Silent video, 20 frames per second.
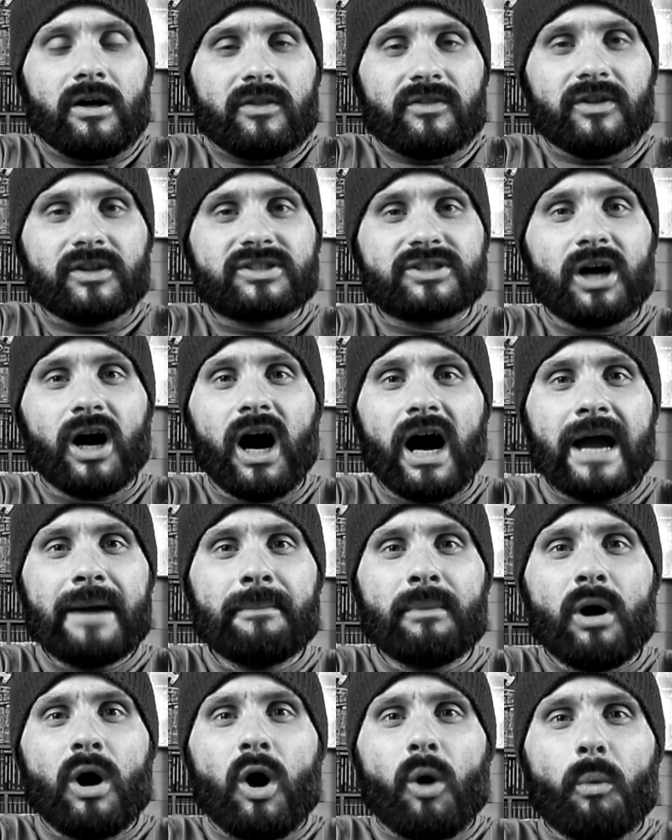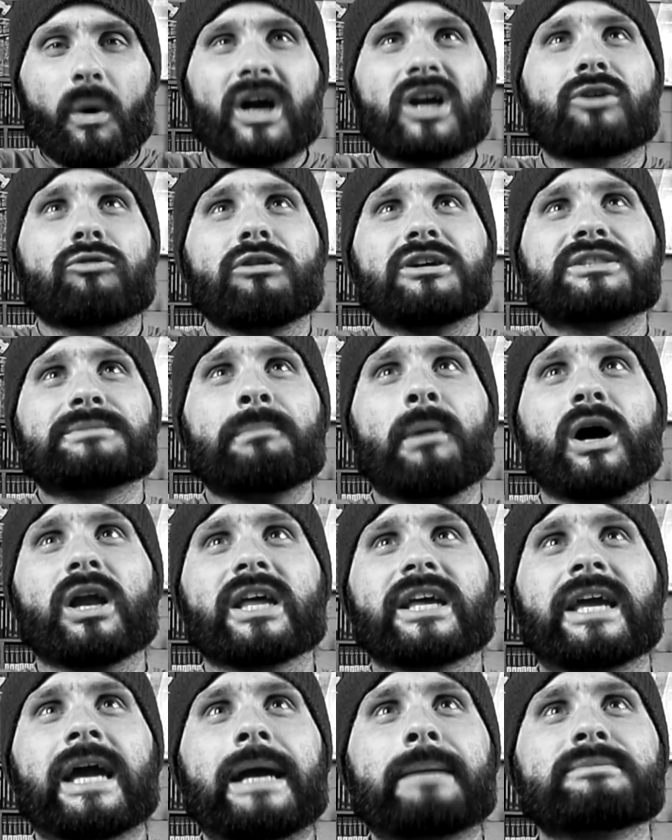The time where Chris Mada
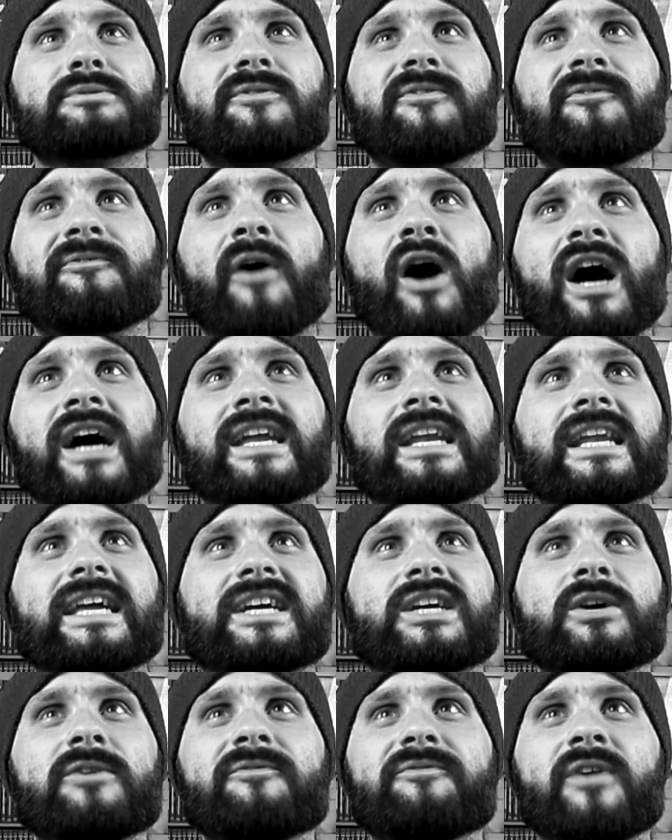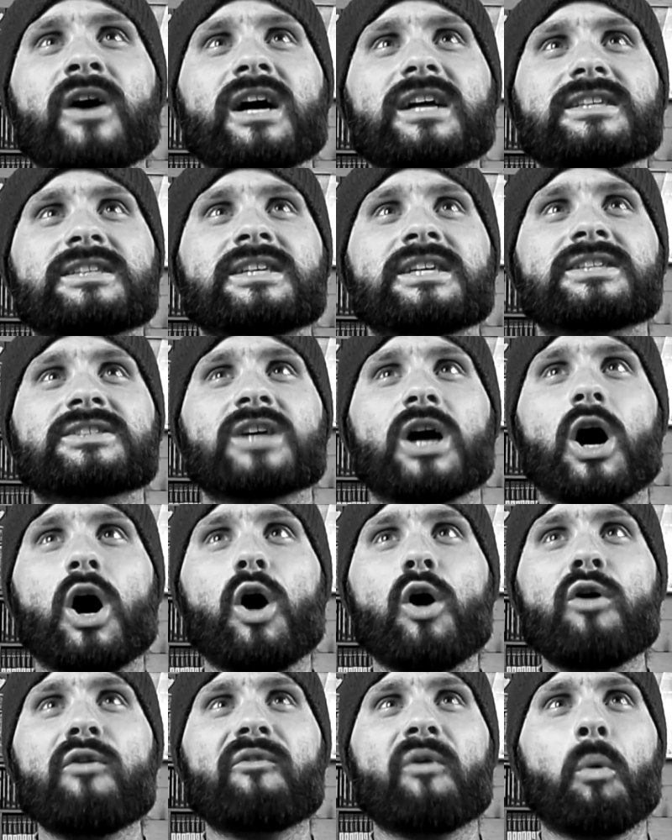Games finally converts his
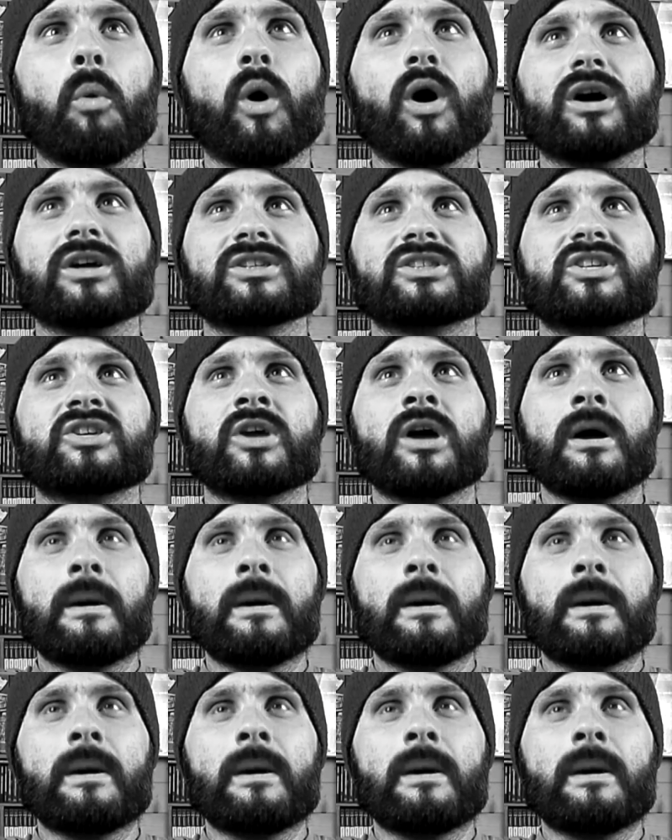Overwatch